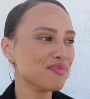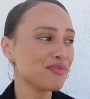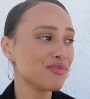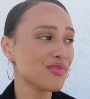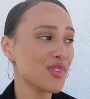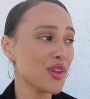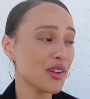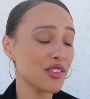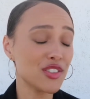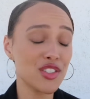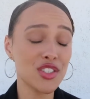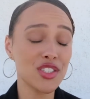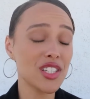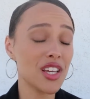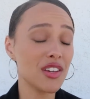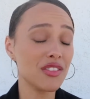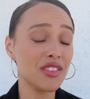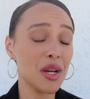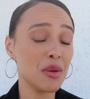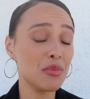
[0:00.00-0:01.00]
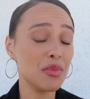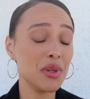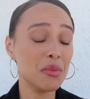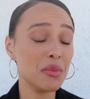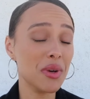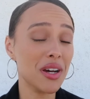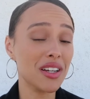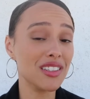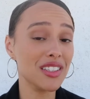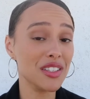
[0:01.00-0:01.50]
there just have not been
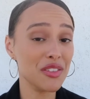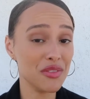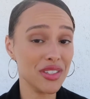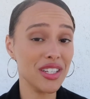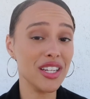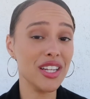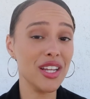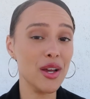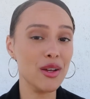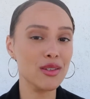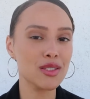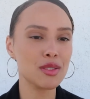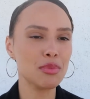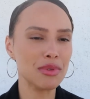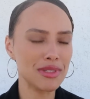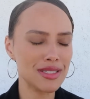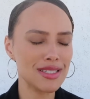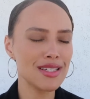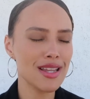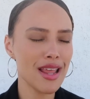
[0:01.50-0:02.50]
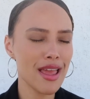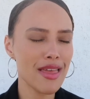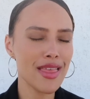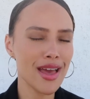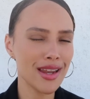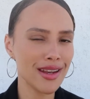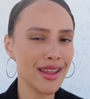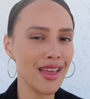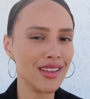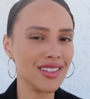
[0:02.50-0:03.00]
modeling videos. But today
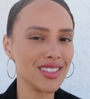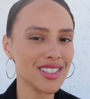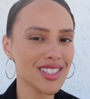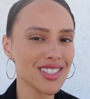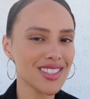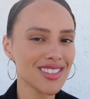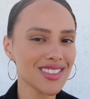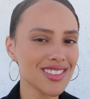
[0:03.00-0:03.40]
that ends.